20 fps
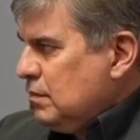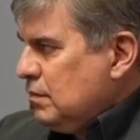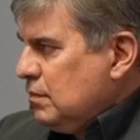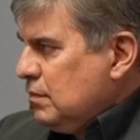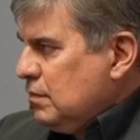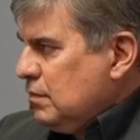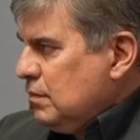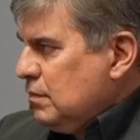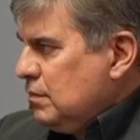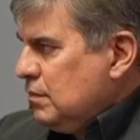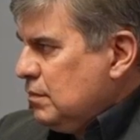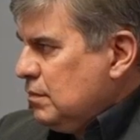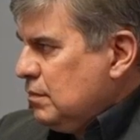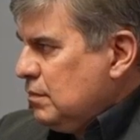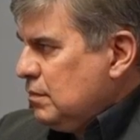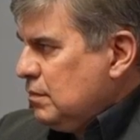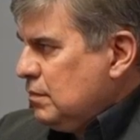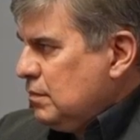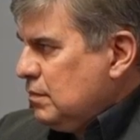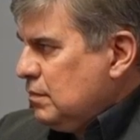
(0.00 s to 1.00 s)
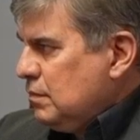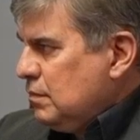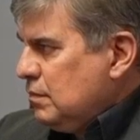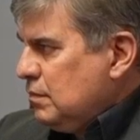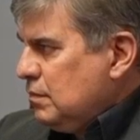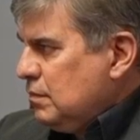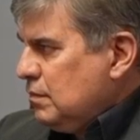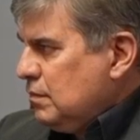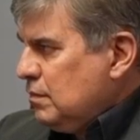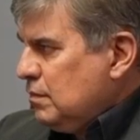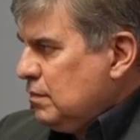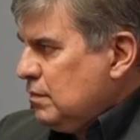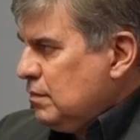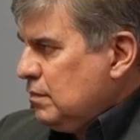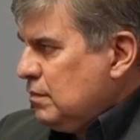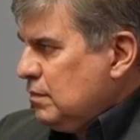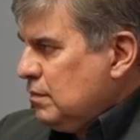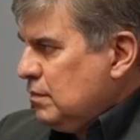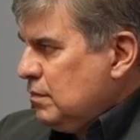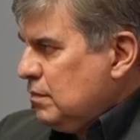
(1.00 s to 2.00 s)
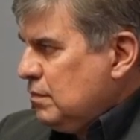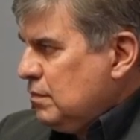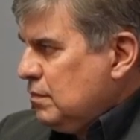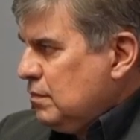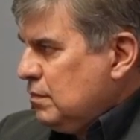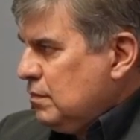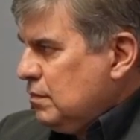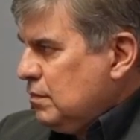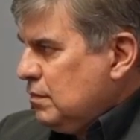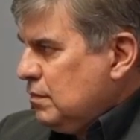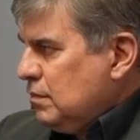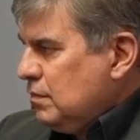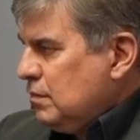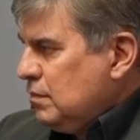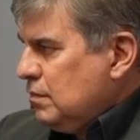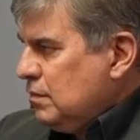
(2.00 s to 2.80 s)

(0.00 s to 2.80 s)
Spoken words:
(not speaking)